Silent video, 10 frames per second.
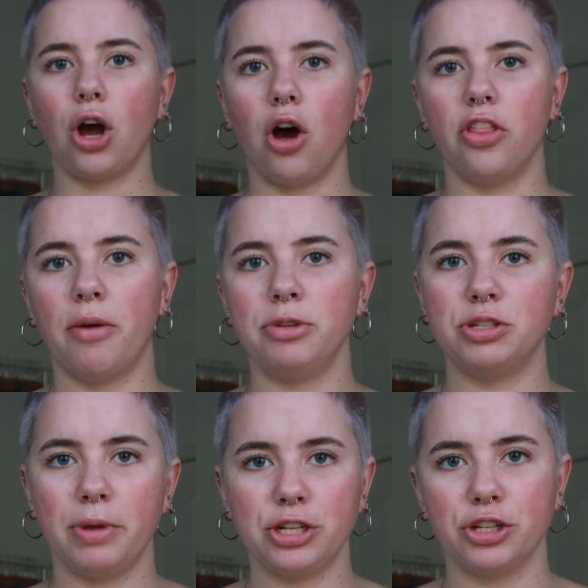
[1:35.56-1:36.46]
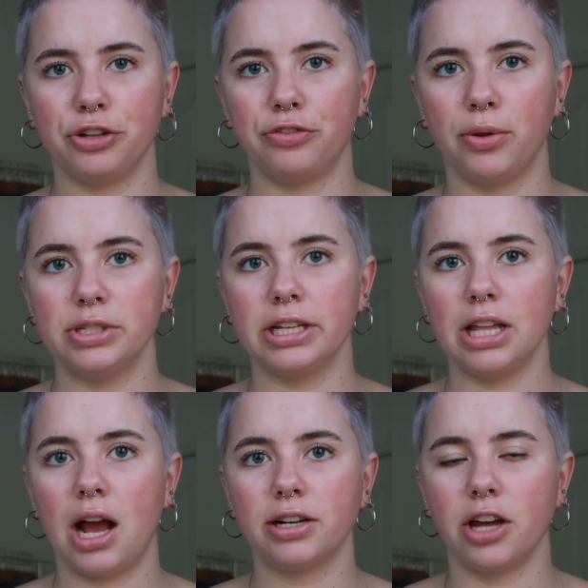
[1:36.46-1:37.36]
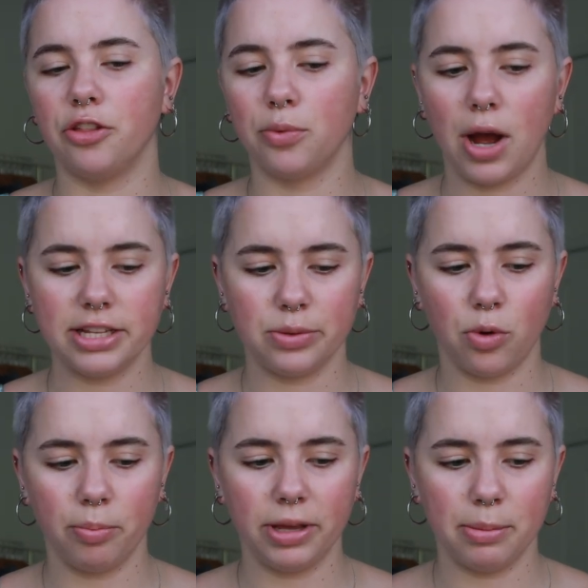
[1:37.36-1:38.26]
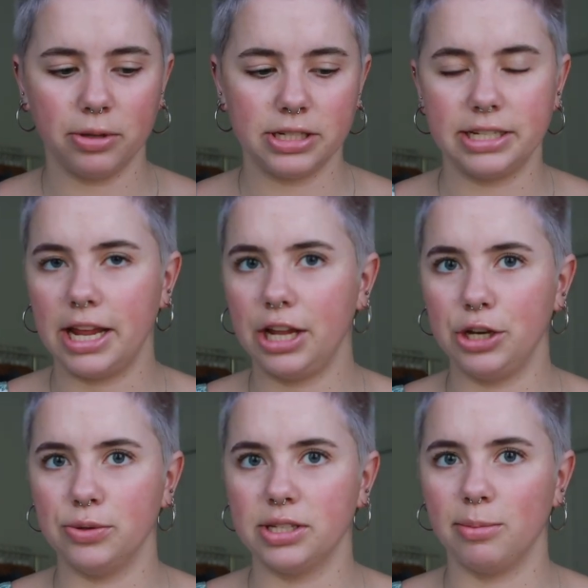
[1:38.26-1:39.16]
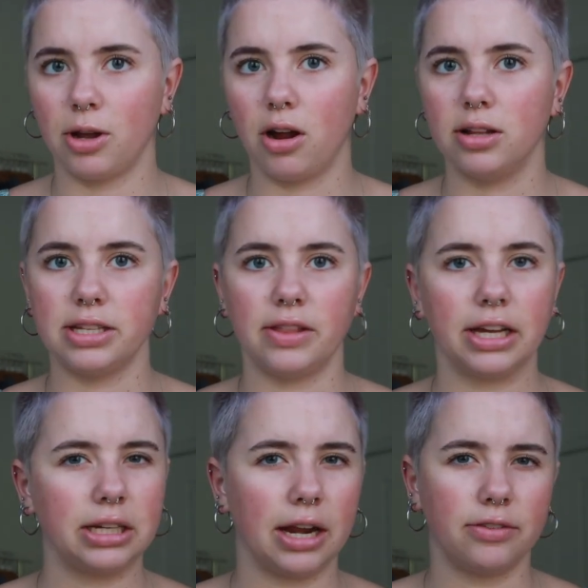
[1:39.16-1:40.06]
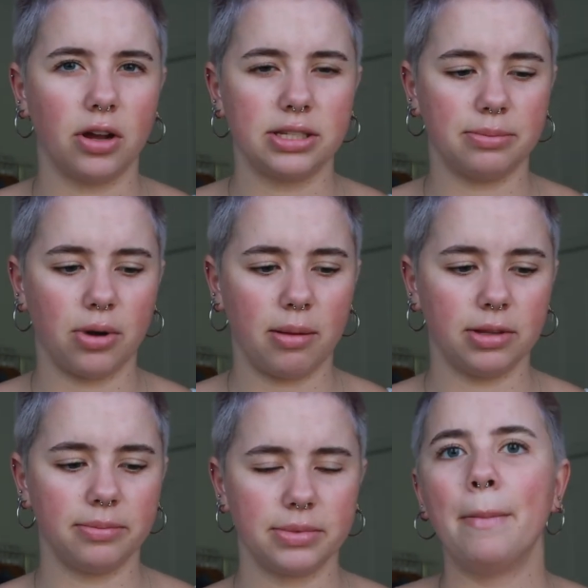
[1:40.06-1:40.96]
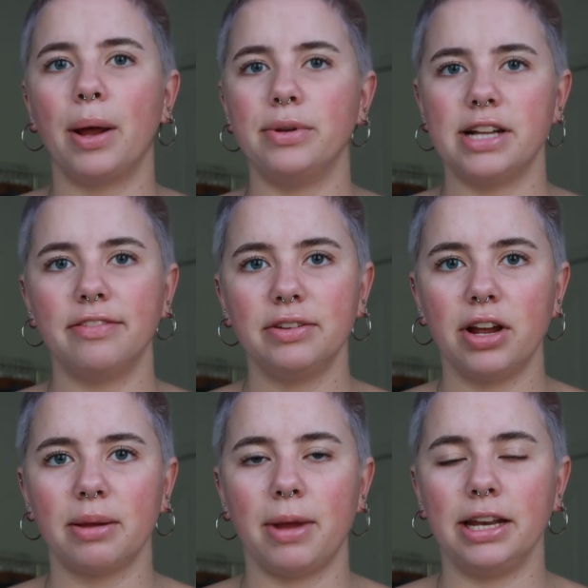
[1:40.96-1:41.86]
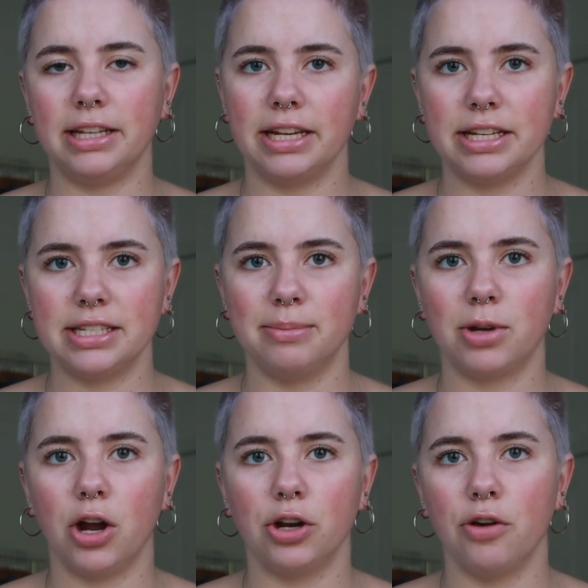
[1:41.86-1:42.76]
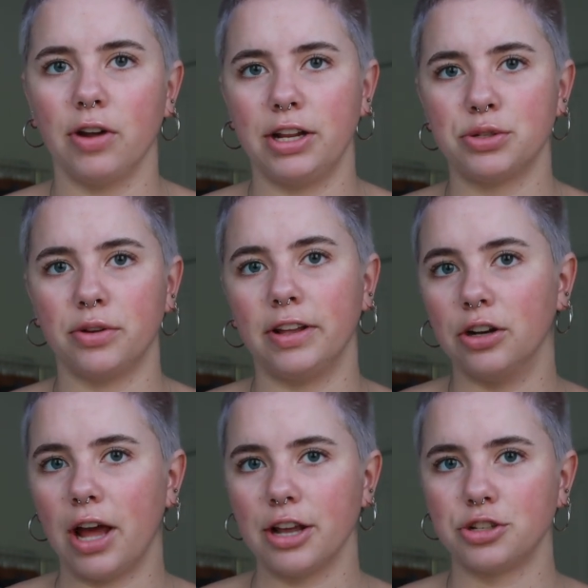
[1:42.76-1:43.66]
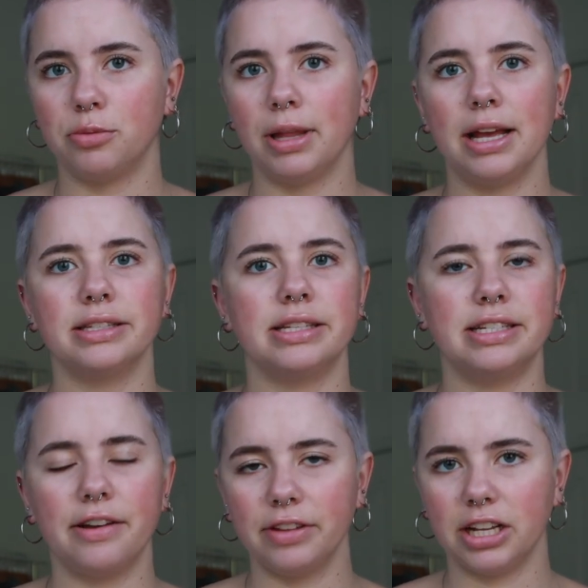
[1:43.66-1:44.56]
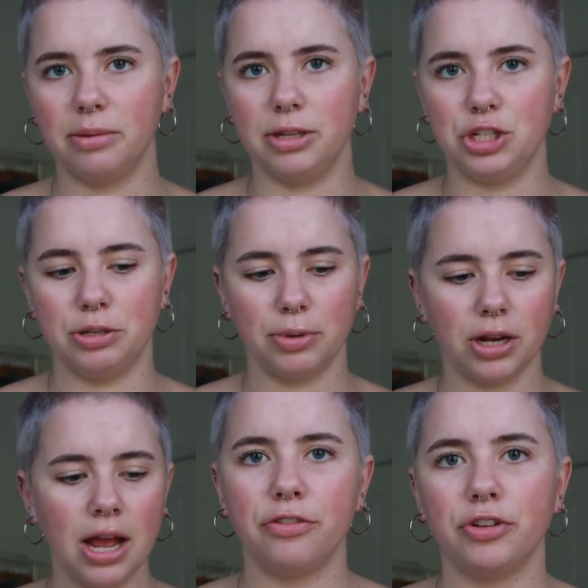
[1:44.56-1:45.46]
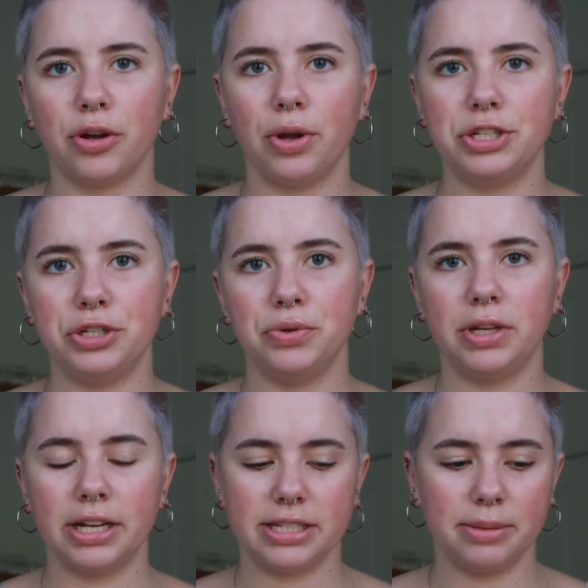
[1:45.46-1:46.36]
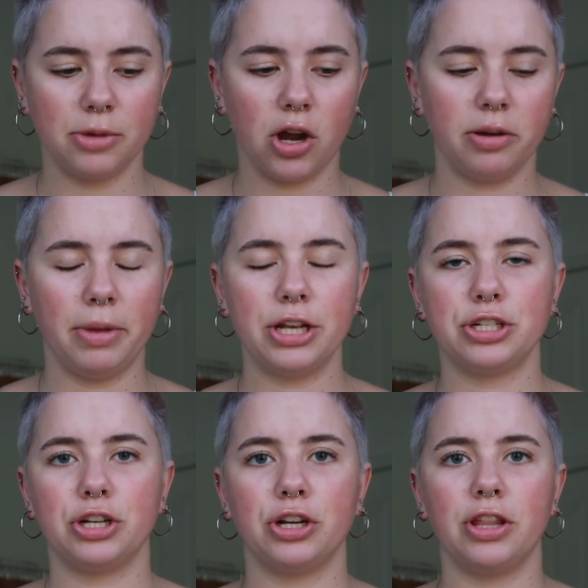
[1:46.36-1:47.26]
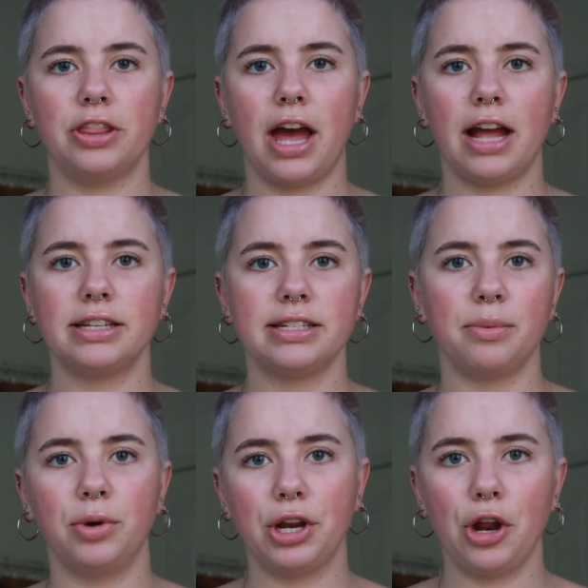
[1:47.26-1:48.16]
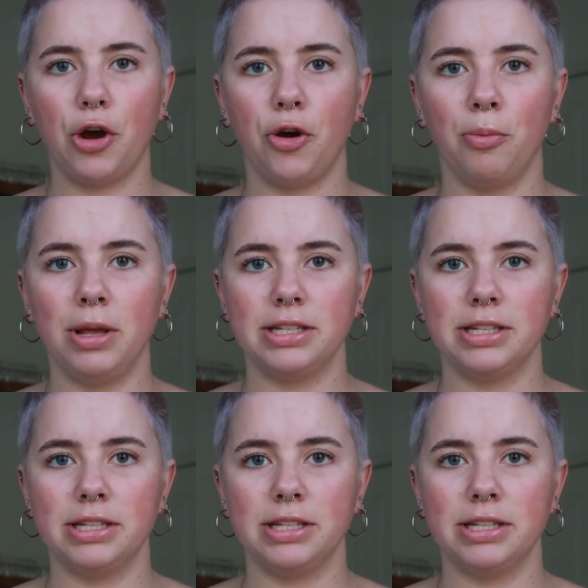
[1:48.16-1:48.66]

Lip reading: Call them and just make sure that your phone's unlocked. Otherwise, it won't be able to take new SIM cards, and that could kind of cause a problem. But I would definitely recommend getting a SIM card over any sort of international plan, because it's definitely gonna be cheaper. If you're going to get a SIM card, make sure that someone at home